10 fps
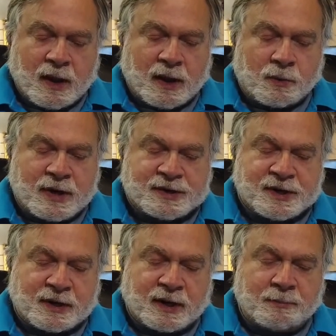I
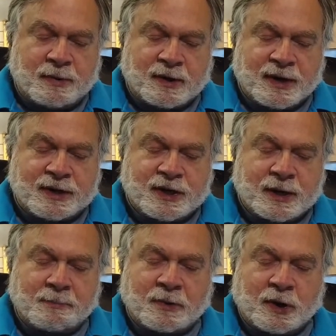recently built a
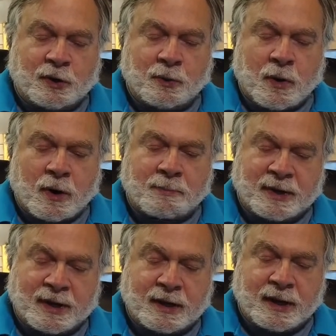cheap
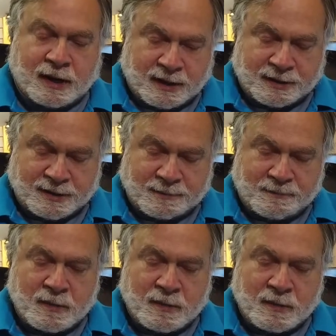QRP kit.